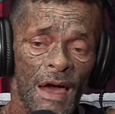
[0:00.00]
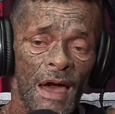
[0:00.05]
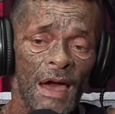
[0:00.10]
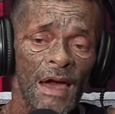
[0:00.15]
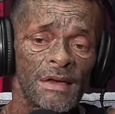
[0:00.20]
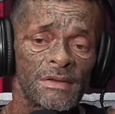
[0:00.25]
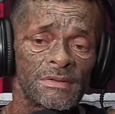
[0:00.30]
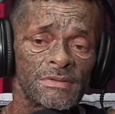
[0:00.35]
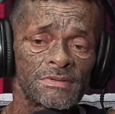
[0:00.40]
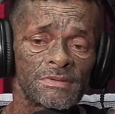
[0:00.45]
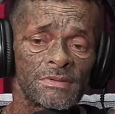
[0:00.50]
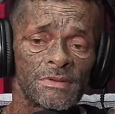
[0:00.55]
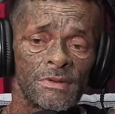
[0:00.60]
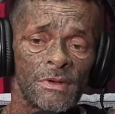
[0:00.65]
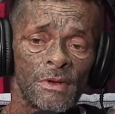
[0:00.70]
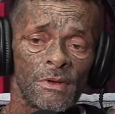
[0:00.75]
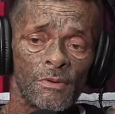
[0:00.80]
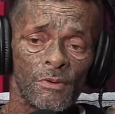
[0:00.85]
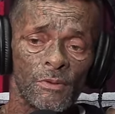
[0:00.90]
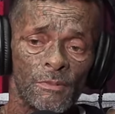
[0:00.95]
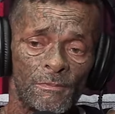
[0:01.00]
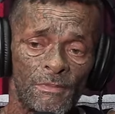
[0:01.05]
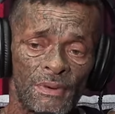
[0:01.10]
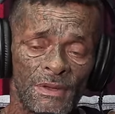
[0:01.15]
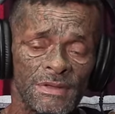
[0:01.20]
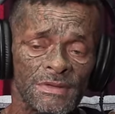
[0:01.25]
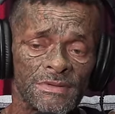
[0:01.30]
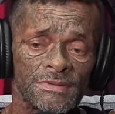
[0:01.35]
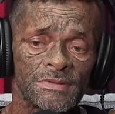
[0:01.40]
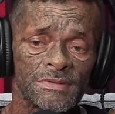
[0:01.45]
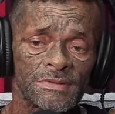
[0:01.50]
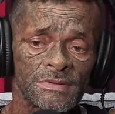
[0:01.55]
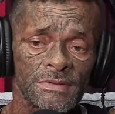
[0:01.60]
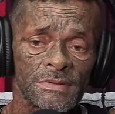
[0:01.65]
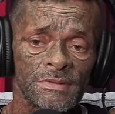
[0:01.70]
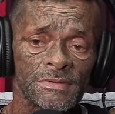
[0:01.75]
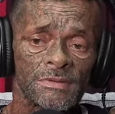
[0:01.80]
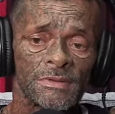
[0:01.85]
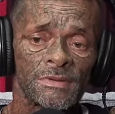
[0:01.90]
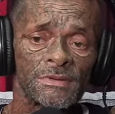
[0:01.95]
guys who brings
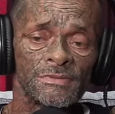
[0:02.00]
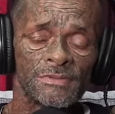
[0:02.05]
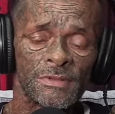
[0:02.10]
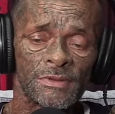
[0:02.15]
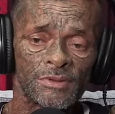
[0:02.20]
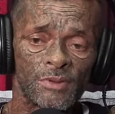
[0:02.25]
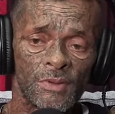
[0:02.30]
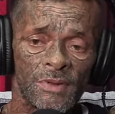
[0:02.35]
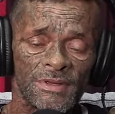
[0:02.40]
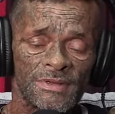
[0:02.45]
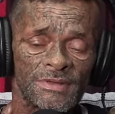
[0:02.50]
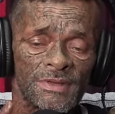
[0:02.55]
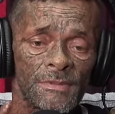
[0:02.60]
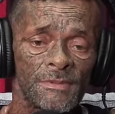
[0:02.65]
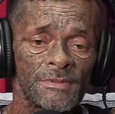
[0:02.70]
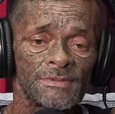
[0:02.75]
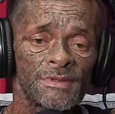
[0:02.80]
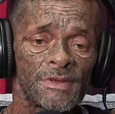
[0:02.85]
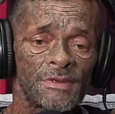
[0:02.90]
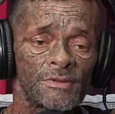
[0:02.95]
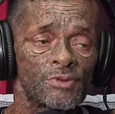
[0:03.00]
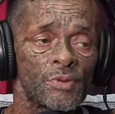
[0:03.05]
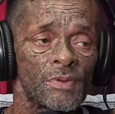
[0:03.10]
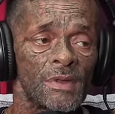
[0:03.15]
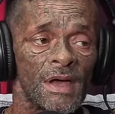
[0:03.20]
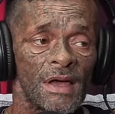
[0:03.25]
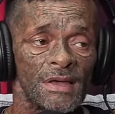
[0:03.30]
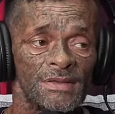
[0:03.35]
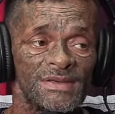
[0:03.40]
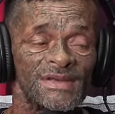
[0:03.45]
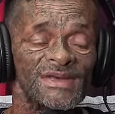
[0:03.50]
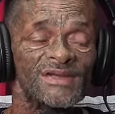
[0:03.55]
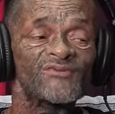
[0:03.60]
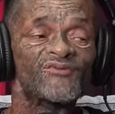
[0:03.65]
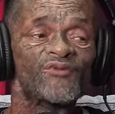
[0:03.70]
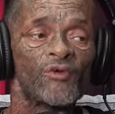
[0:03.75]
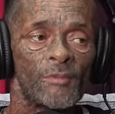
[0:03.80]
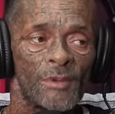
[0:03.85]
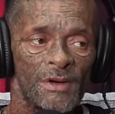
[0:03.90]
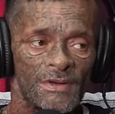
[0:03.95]
the 27s and 28s
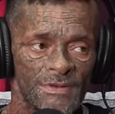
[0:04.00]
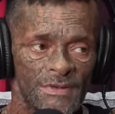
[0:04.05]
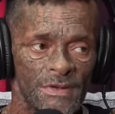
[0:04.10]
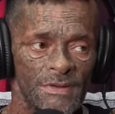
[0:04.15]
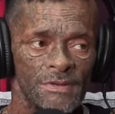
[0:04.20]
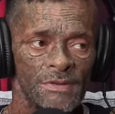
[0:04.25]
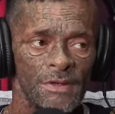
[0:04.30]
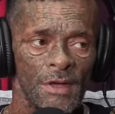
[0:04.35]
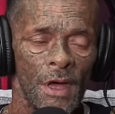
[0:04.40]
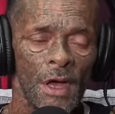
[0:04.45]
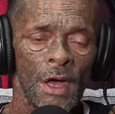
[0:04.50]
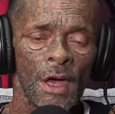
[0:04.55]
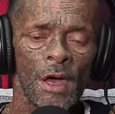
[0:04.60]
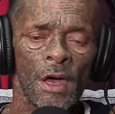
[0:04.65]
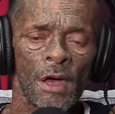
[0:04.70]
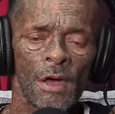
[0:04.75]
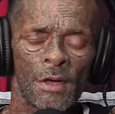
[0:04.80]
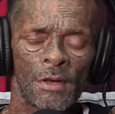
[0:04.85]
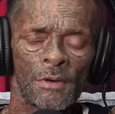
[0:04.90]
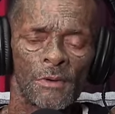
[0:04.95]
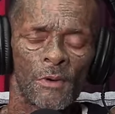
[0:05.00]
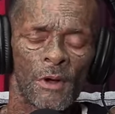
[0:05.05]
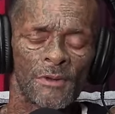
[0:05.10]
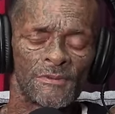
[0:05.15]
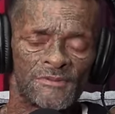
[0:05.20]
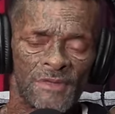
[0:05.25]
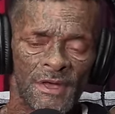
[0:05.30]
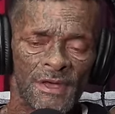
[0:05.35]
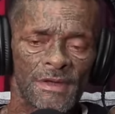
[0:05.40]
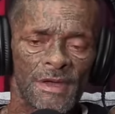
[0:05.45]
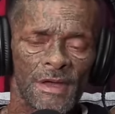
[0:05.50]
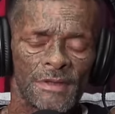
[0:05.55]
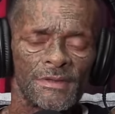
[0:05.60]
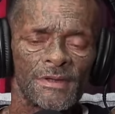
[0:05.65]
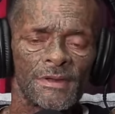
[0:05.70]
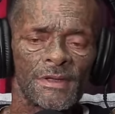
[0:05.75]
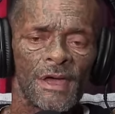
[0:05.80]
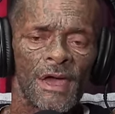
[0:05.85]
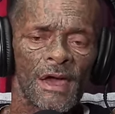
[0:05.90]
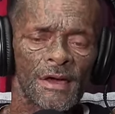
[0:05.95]
information, what they can
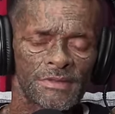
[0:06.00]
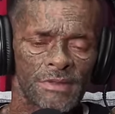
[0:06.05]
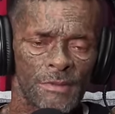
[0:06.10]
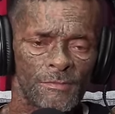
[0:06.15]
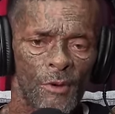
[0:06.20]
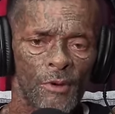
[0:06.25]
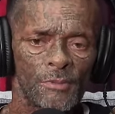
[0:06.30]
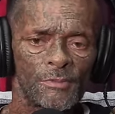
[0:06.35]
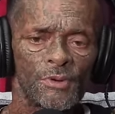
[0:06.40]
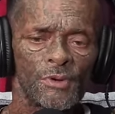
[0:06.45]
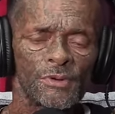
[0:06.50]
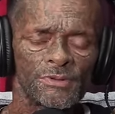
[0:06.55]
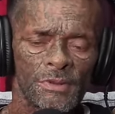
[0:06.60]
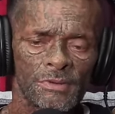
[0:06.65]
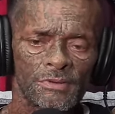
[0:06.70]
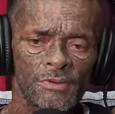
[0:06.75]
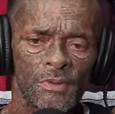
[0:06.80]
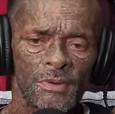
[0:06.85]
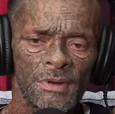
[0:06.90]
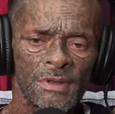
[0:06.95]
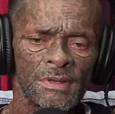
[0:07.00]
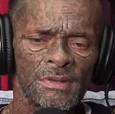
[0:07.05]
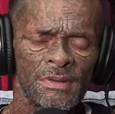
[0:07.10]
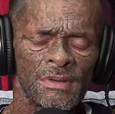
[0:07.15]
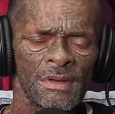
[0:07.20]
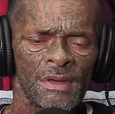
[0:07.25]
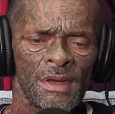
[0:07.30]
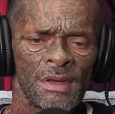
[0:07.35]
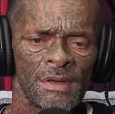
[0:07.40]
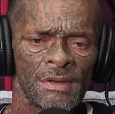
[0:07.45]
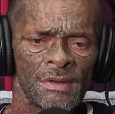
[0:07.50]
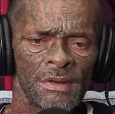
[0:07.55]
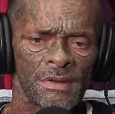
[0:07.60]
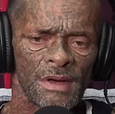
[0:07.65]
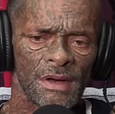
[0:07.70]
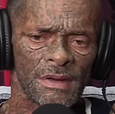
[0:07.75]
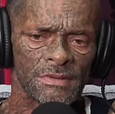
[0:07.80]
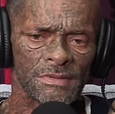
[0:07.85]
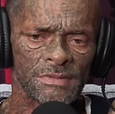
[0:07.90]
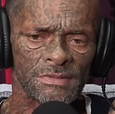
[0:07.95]
react upon, because the 27s
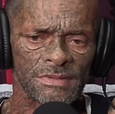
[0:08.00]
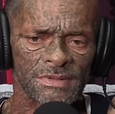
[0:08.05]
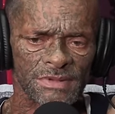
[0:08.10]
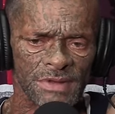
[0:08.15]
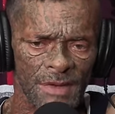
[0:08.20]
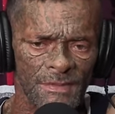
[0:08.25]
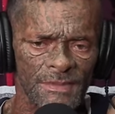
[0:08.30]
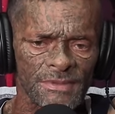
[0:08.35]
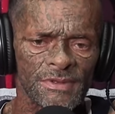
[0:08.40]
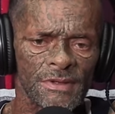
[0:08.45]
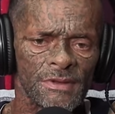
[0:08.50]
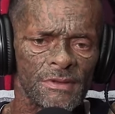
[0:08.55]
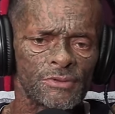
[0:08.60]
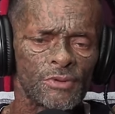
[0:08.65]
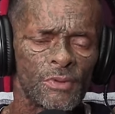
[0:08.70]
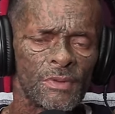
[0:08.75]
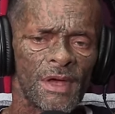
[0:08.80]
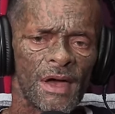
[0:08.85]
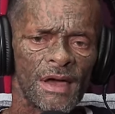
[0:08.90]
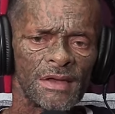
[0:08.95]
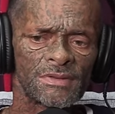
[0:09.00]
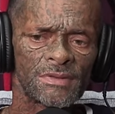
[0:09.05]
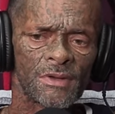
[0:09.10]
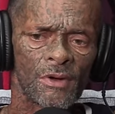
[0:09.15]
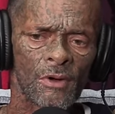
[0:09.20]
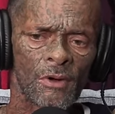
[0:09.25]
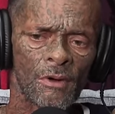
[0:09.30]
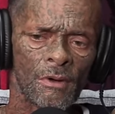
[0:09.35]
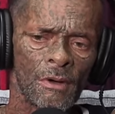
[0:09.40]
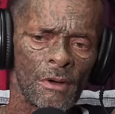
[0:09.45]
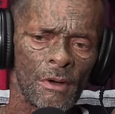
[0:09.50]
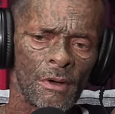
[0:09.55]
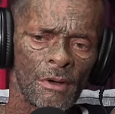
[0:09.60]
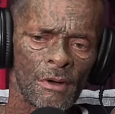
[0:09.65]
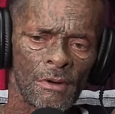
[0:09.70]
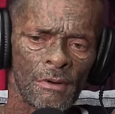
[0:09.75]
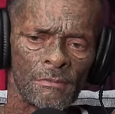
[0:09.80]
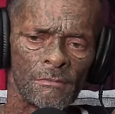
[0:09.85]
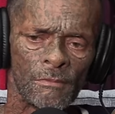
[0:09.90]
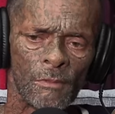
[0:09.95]
and the 28s are
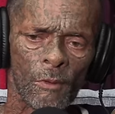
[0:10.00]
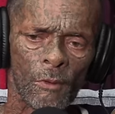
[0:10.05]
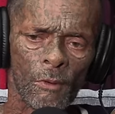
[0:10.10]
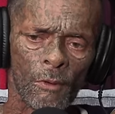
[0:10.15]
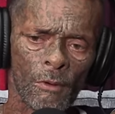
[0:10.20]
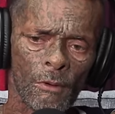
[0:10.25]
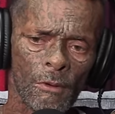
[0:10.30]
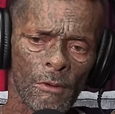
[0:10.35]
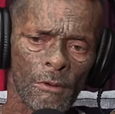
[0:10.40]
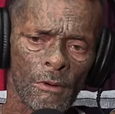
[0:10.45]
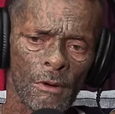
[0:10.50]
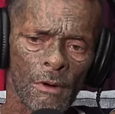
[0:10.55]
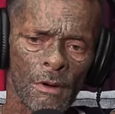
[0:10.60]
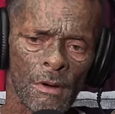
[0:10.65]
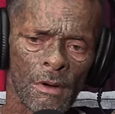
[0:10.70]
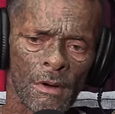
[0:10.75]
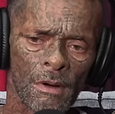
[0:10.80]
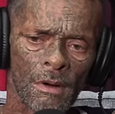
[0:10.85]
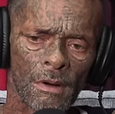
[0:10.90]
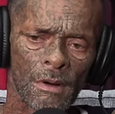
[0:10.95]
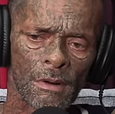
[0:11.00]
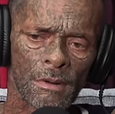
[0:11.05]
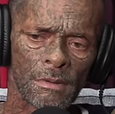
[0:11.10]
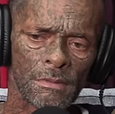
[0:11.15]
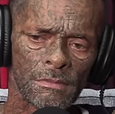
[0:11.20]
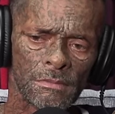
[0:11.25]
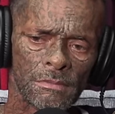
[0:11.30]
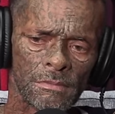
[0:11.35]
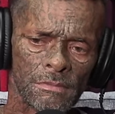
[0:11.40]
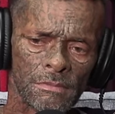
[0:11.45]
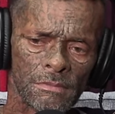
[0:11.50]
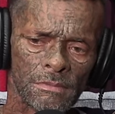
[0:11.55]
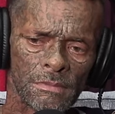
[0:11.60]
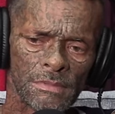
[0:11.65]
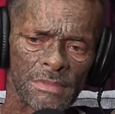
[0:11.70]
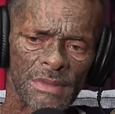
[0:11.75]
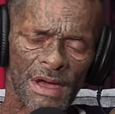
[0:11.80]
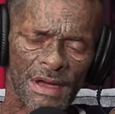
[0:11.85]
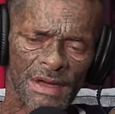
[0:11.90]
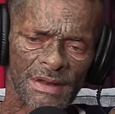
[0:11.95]
more,
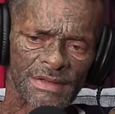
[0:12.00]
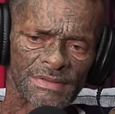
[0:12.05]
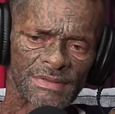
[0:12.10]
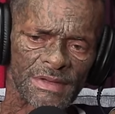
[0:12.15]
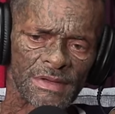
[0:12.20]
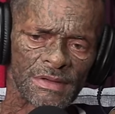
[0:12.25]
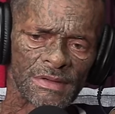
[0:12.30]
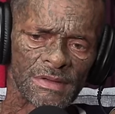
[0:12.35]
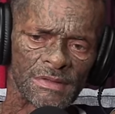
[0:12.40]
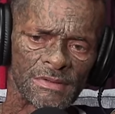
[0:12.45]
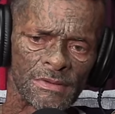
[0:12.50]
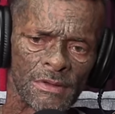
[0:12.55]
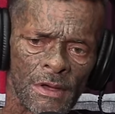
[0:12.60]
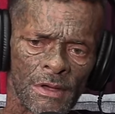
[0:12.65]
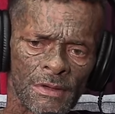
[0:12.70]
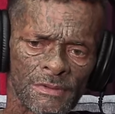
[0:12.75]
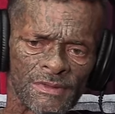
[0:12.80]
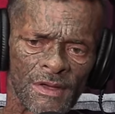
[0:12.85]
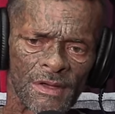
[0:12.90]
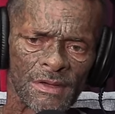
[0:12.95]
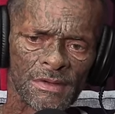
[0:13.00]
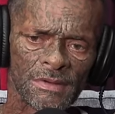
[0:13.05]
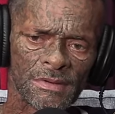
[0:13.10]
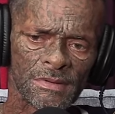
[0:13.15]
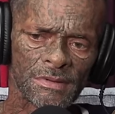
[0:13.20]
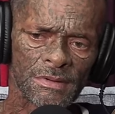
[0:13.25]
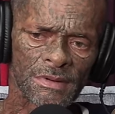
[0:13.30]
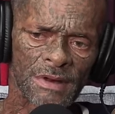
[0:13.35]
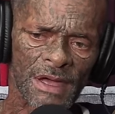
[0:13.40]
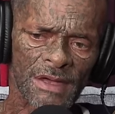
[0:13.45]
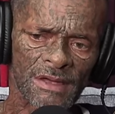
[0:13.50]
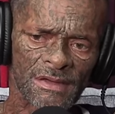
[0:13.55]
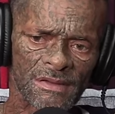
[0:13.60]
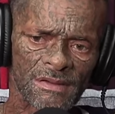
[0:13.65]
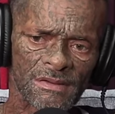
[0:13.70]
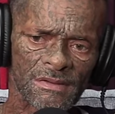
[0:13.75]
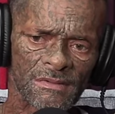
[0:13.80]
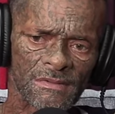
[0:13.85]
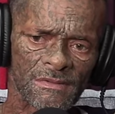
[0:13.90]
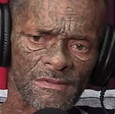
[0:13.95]
how can I say, they like
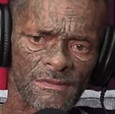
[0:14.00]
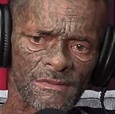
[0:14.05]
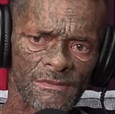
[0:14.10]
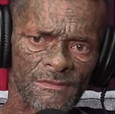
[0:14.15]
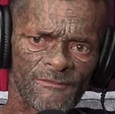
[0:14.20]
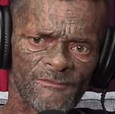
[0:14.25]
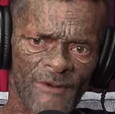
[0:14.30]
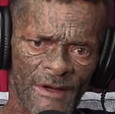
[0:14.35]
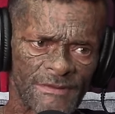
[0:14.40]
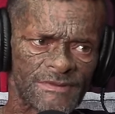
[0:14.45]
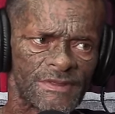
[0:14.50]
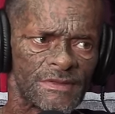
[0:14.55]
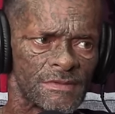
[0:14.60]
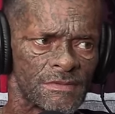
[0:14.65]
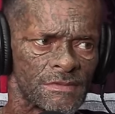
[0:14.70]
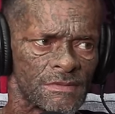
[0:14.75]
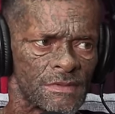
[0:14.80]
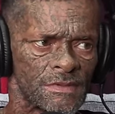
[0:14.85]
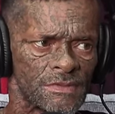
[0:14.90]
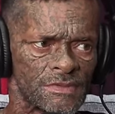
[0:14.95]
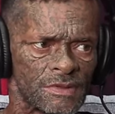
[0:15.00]
fighting